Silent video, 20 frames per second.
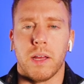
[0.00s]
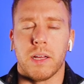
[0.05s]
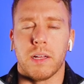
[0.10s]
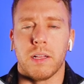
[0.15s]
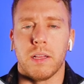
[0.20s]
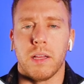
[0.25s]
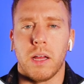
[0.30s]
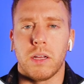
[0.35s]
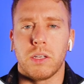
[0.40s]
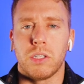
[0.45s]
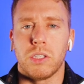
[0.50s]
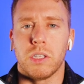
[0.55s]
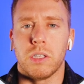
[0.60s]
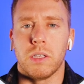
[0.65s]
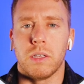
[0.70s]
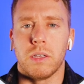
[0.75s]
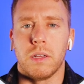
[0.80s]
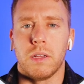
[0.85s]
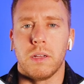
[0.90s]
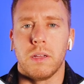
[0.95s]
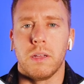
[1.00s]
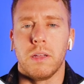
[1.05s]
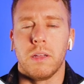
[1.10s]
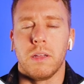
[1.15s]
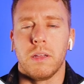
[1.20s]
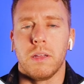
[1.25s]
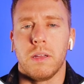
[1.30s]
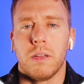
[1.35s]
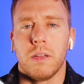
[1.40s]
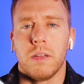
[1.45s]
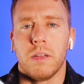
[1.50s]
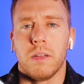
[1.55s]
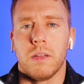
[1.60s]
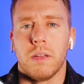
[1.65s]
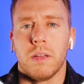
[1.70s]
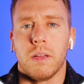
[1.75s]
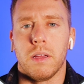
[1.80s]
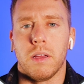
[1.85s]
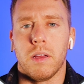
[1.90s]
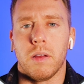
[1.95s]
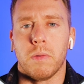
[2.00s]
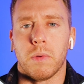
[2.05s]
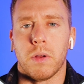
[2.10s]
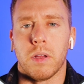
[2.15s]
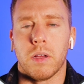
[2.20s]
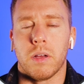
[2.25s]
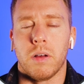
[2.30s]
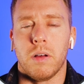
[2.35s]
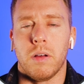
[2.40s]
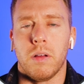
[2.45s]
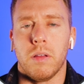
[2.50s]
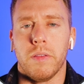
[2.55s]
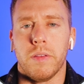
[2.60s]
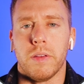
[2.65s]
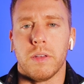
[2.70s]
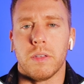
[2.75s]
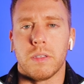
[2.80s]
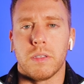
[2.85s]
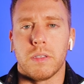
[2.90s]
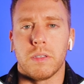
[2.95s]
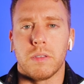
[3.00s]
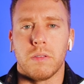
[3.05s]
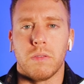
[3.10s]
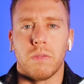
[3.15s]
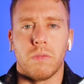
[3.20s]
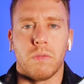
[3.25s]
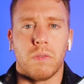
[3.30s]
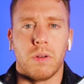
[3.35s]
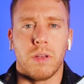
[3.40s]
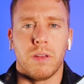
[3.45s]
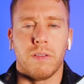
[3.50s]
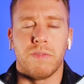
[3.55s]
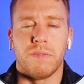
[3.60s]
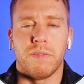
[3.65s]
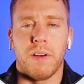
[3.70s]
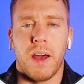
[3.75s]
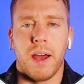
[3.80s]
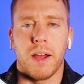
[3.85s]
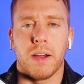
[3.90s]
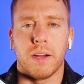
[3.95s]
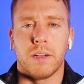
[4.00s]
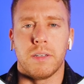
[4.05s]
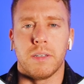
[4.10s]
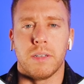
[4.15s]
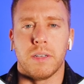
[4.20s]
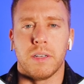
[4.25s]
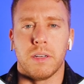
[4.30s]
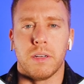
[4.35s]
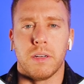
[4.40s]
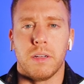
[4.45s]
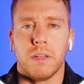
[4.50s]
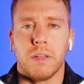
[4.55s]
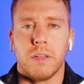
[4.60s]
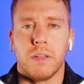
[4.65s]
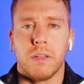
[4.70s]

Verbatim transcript: collection. I'm gonna call this refactored